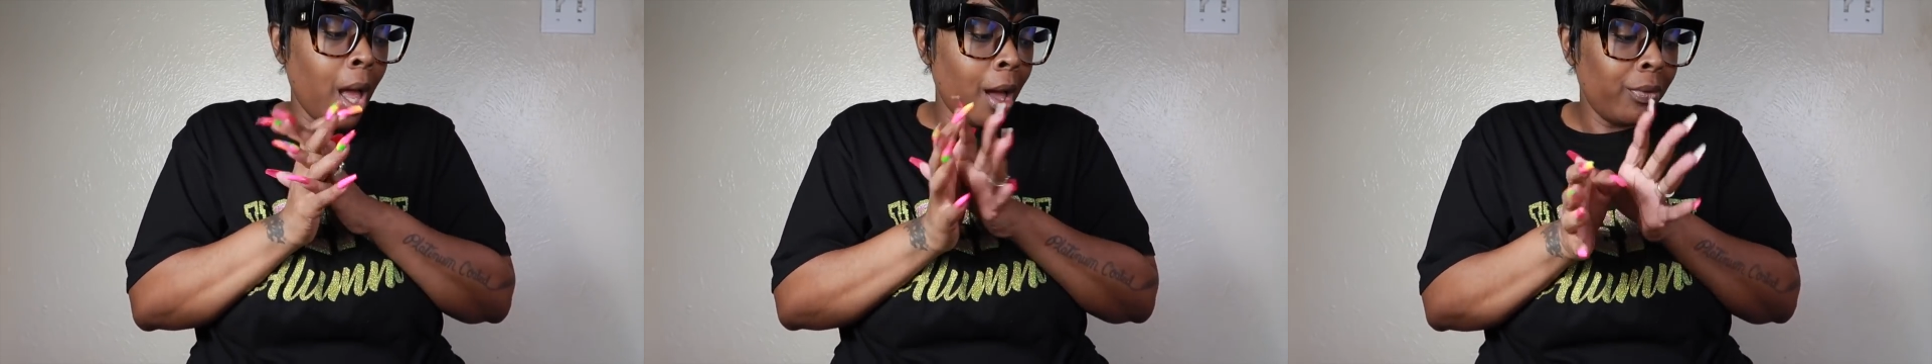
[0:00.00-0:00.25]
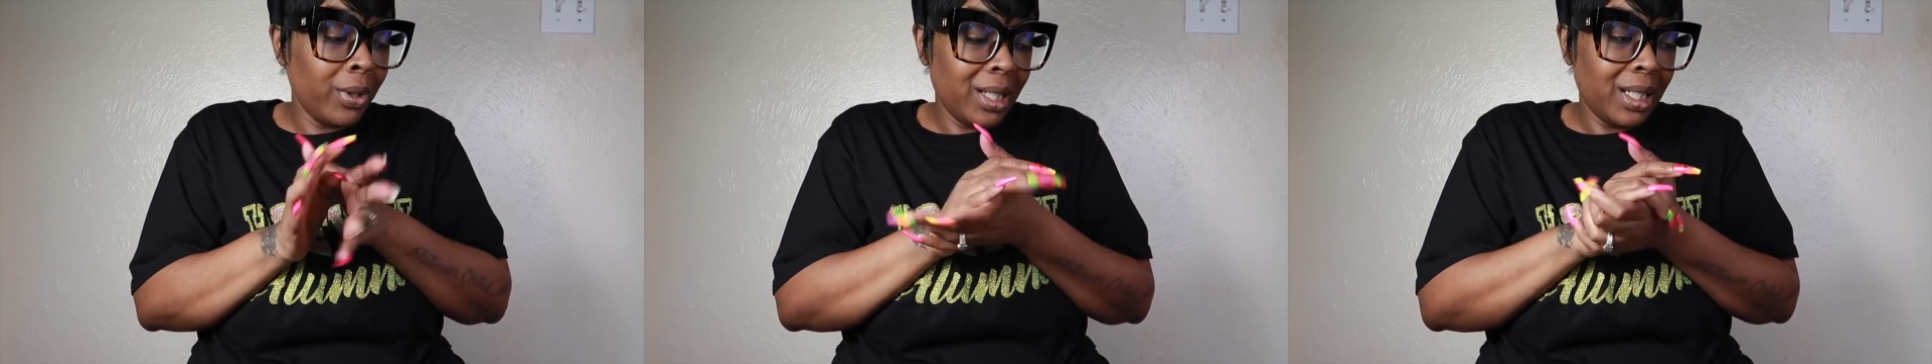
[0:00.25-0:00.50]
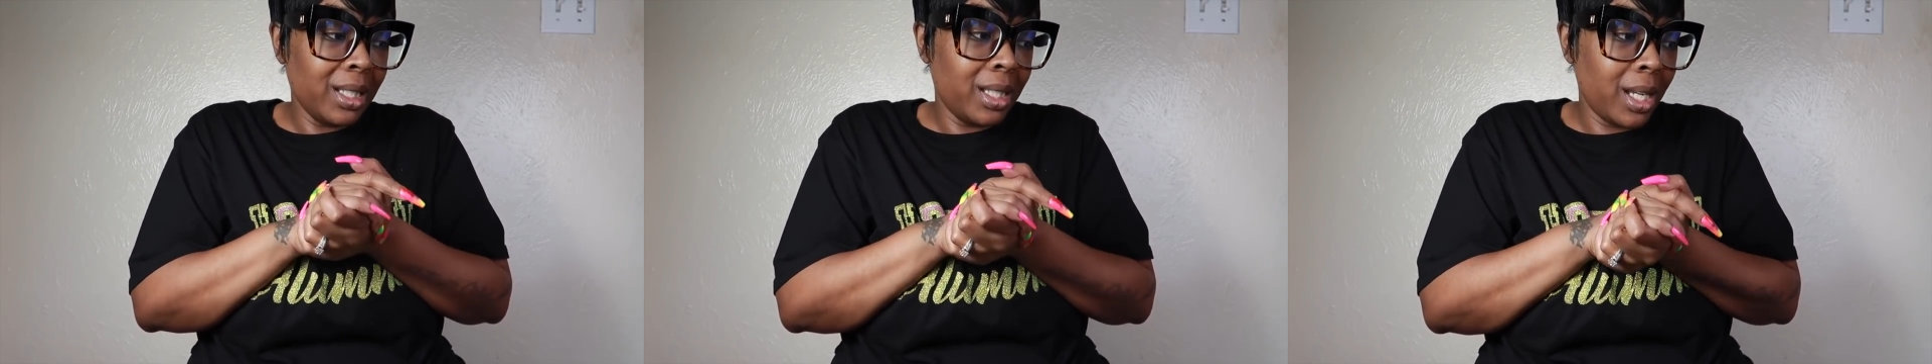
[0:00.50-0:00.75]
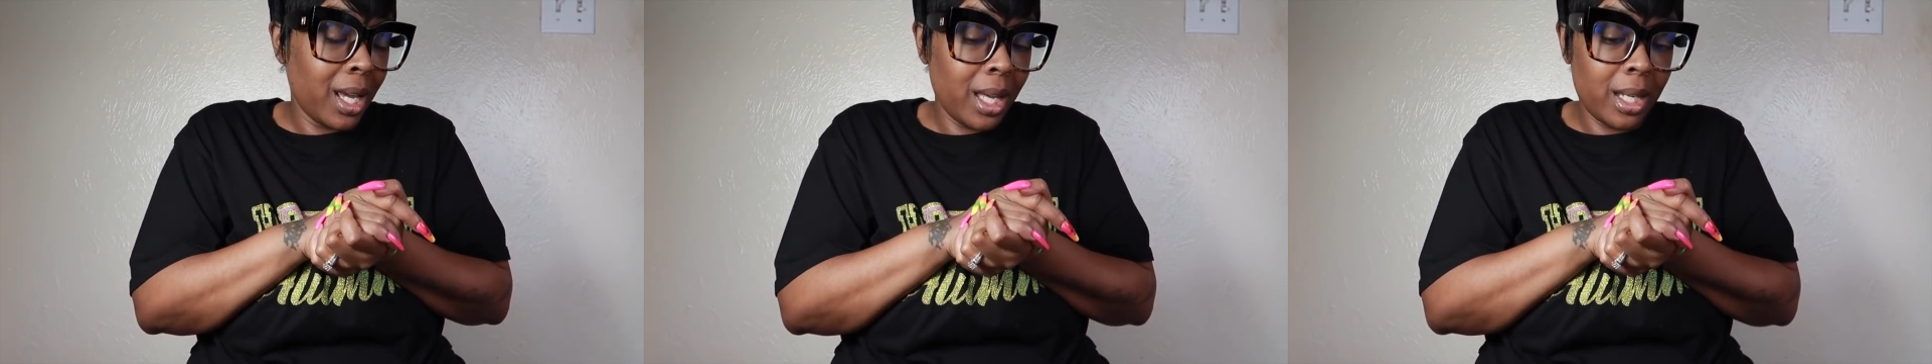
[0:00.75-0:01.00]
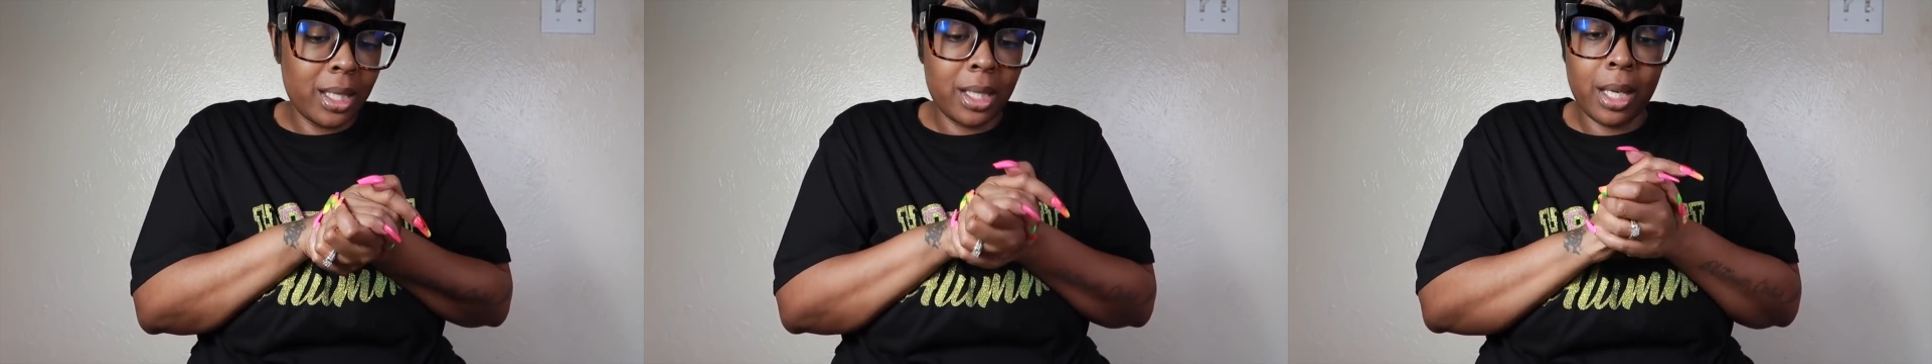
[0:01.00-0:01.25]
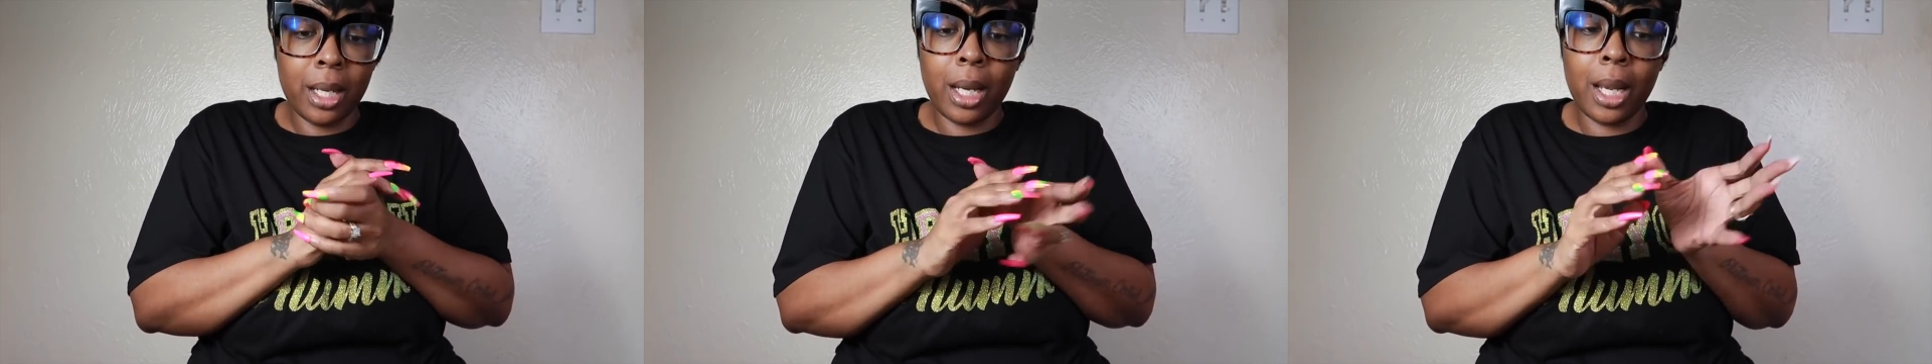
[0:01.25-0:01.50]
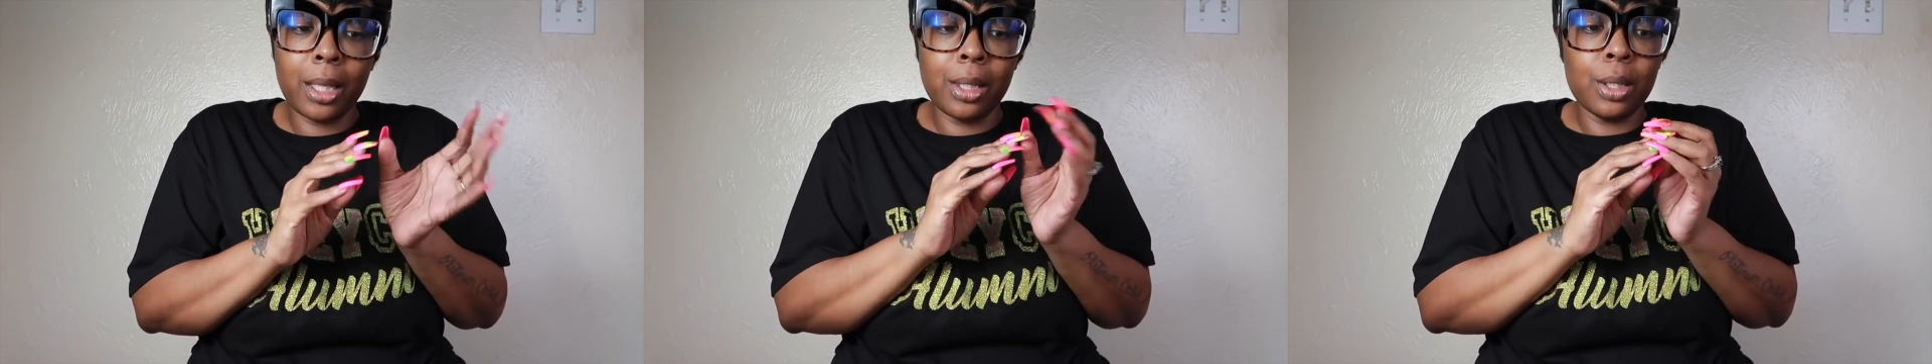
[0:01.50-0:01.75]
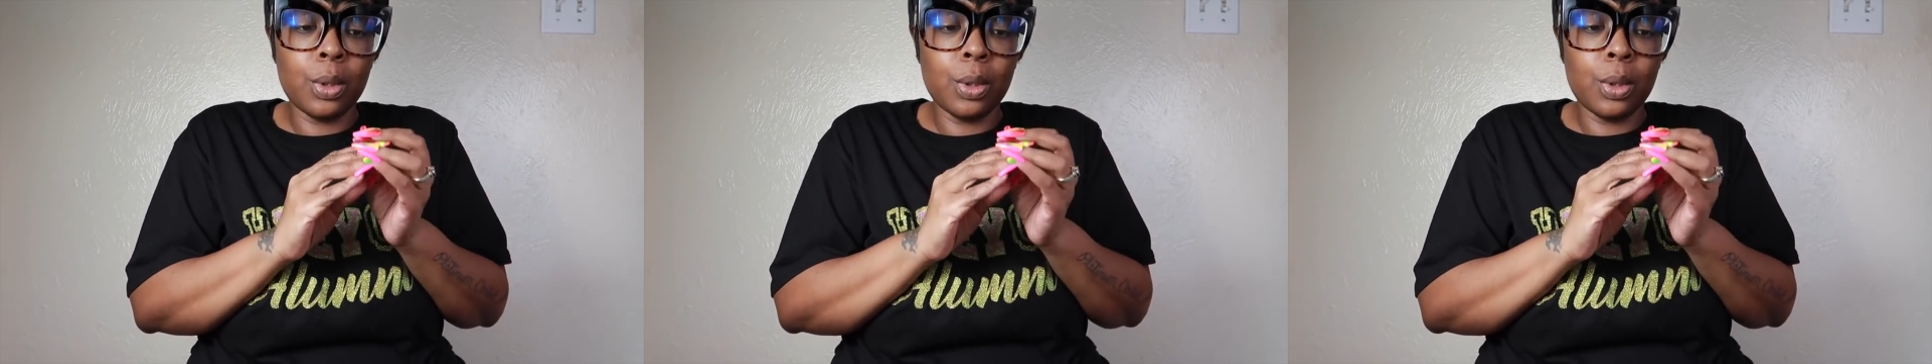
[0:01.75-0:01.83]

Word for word: I feel a little childish now, and I like the